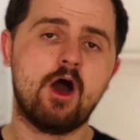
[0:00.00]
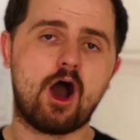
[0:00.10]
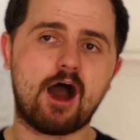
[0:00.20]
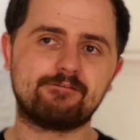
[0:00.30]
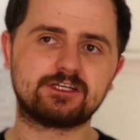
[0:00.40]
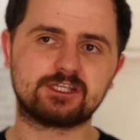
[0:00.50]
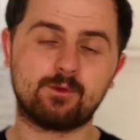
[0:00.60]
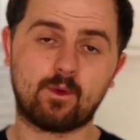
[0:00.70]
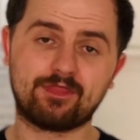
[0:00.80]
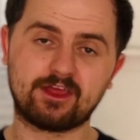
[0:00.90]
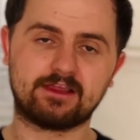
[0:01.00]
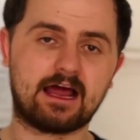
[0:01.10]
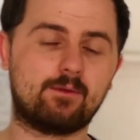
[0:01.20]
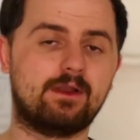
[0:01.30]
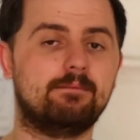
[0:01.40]
obviously one thing that
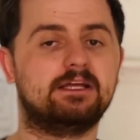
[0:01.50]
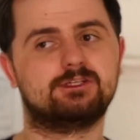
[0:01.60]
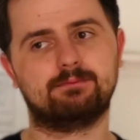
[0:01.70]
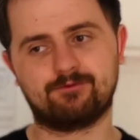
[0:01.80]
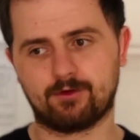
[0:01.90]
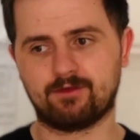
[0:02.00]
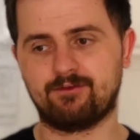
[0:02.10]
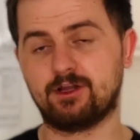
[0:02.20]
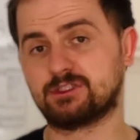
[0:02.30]
I want to mention before the videos,